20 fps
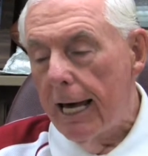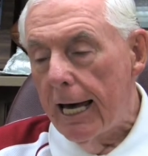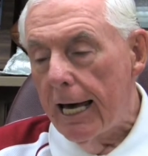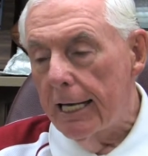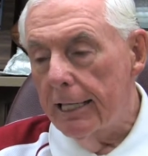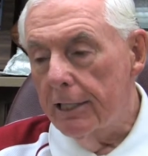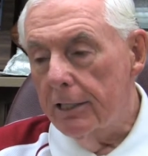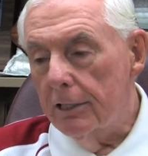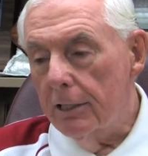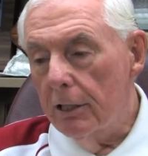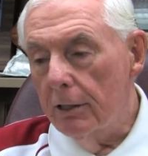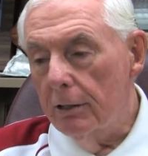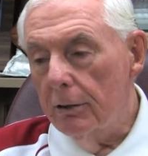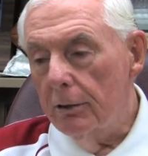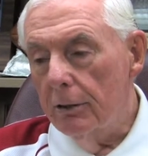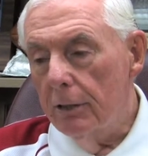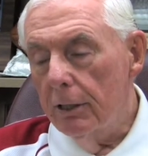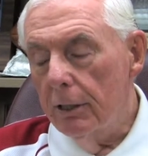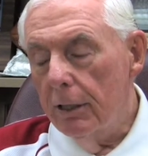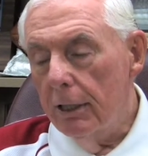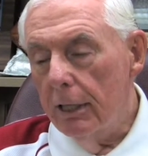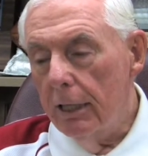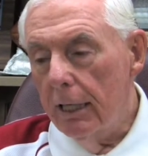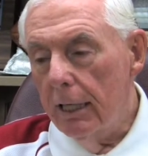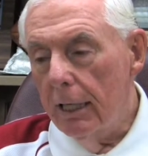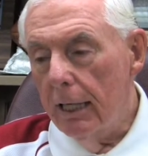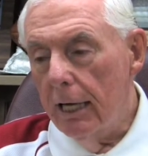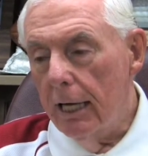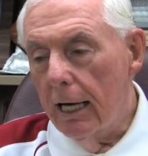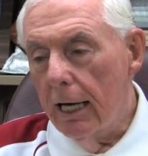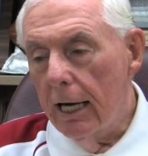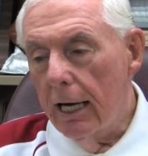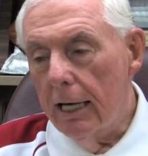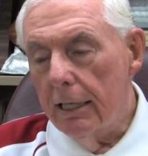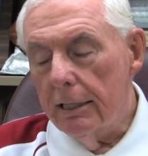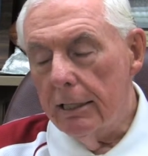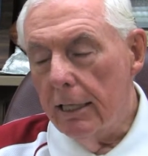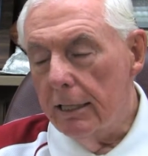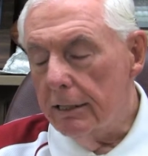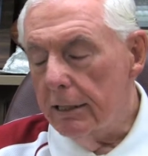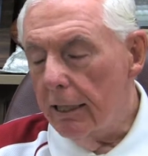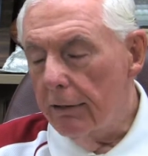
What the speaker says: And so as